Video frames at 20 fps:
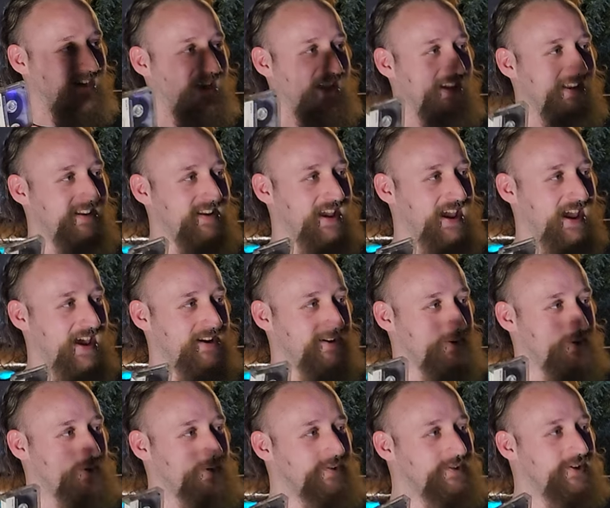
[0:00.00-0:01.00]
I had
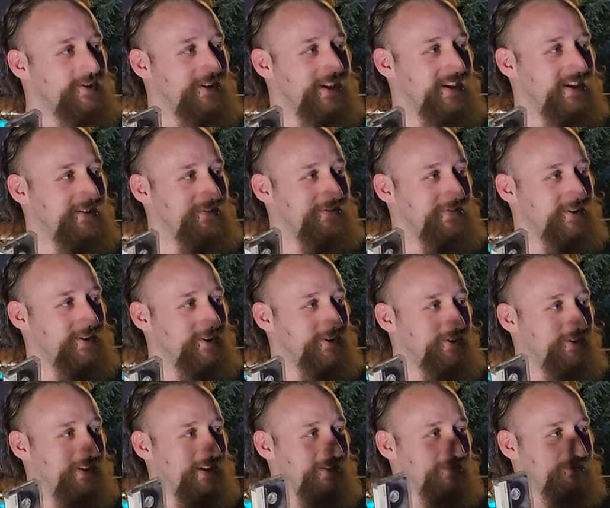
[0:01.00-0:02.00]
an old Nokia
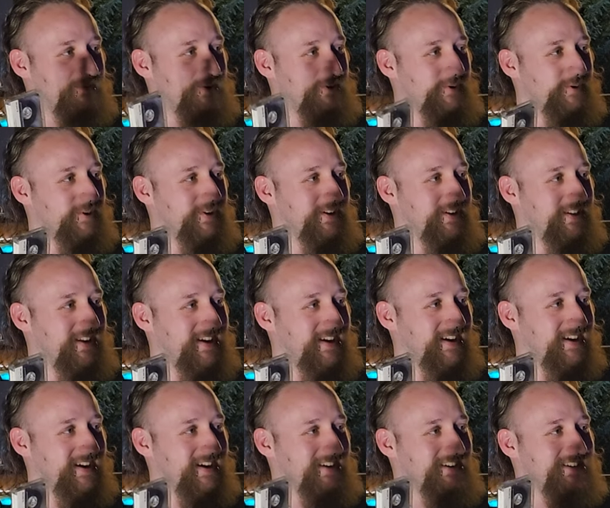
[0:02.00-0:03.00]
phone and recorded
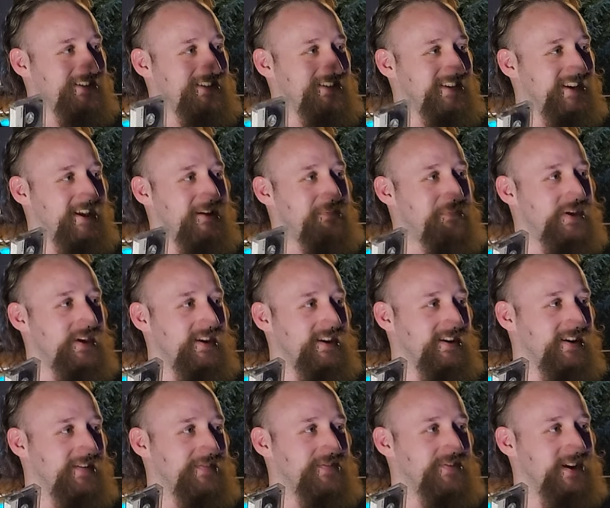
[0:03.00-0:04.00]
like a snippet
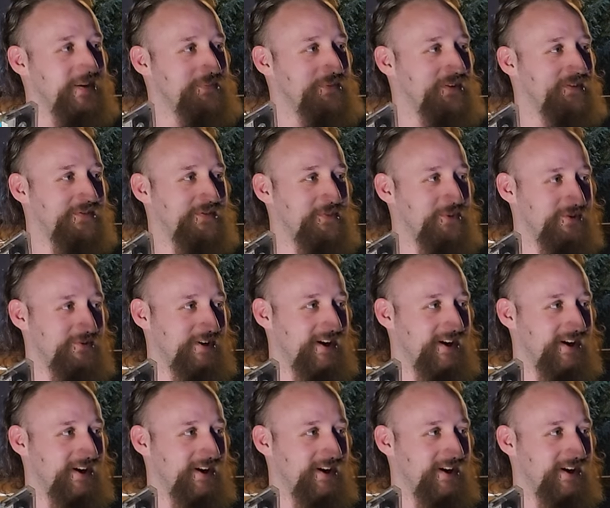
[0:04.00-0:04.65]
of something from the